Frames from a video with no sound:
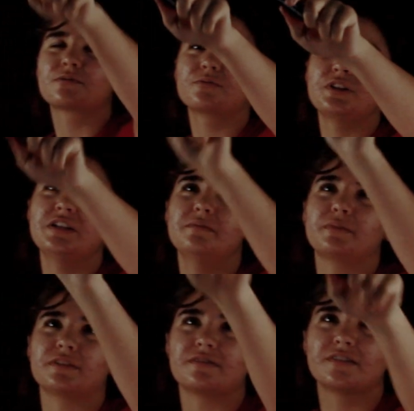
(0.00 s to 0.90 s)
3
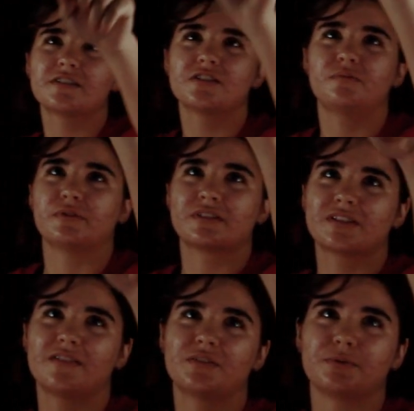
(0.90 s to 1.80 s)
plus 0 plus
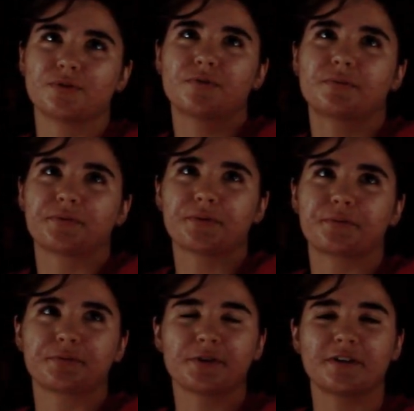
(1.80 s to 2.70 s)
7 plus 1 plus 1
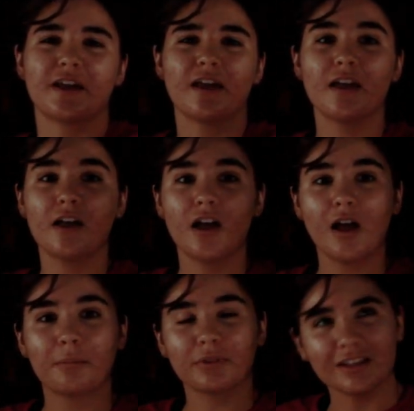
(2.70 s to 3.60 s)
plus 1
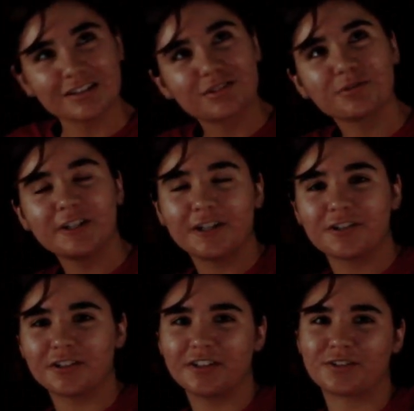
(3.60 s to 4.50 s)
plus
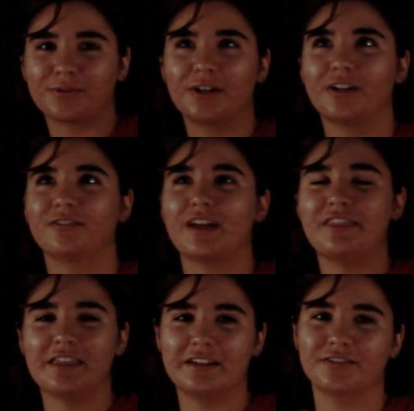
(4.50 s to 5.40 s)
312
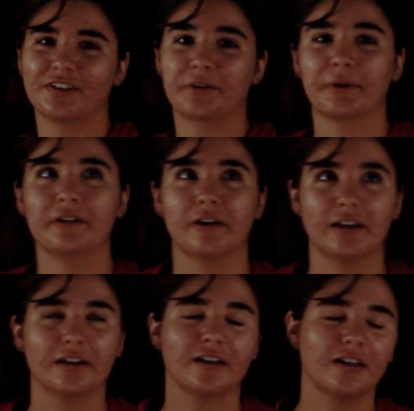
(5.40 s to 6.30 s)
and then divide by
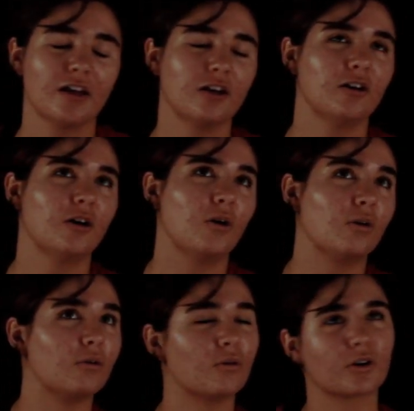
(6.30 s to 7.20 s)
9.
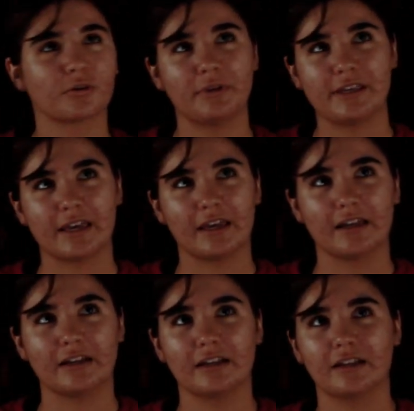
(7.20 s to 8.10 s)
Or we
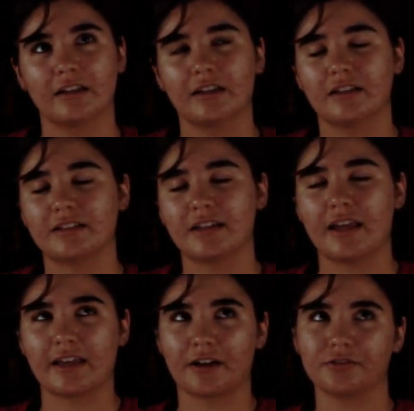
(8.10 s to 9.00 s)
can
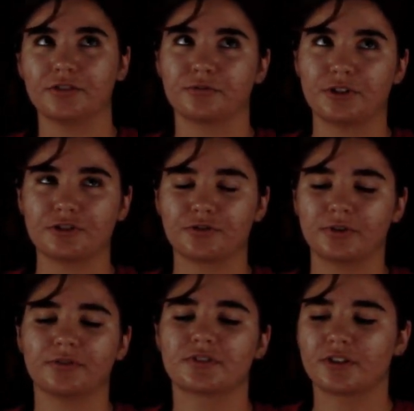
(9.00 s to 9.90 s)
take out the
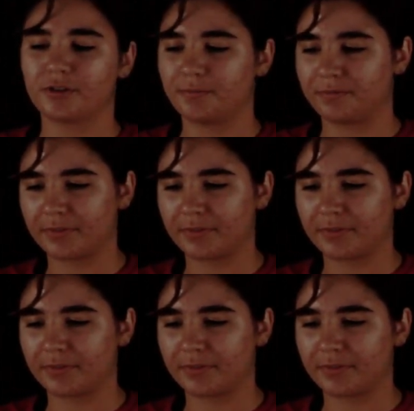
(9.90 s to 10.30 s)
312. So